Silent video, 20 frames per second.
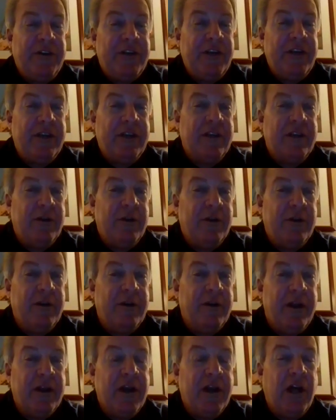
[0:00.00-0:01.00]
that
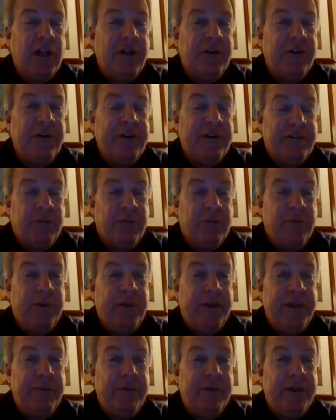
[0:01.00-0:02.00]
particular color is
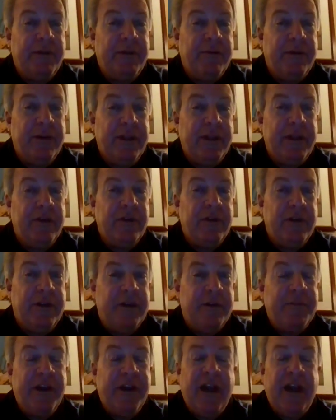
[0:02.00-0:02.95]
really, really, really good.